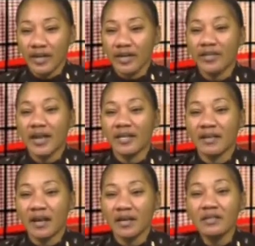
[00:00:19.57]
In the
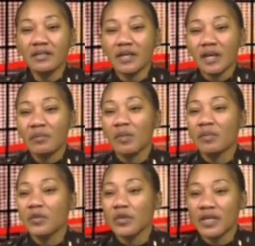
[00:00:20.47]
headlines,
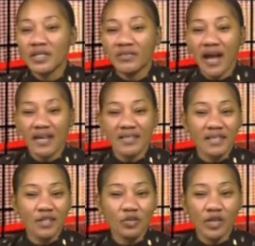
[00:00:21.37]
Bermuda's
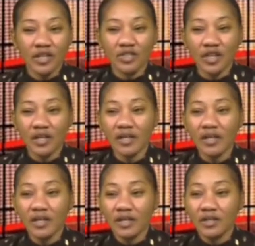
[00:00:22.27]
vaccine
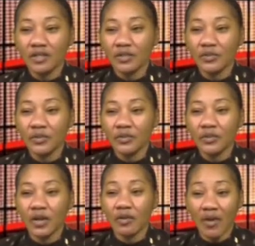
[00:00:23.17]
donation
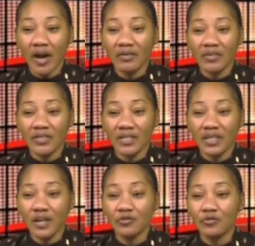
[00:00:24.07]
to arrive in this
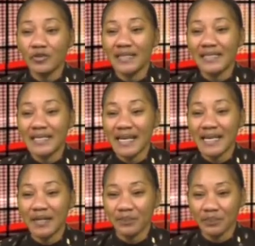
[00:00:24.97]
country
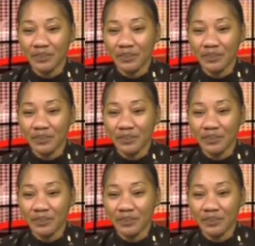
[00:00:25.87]
today.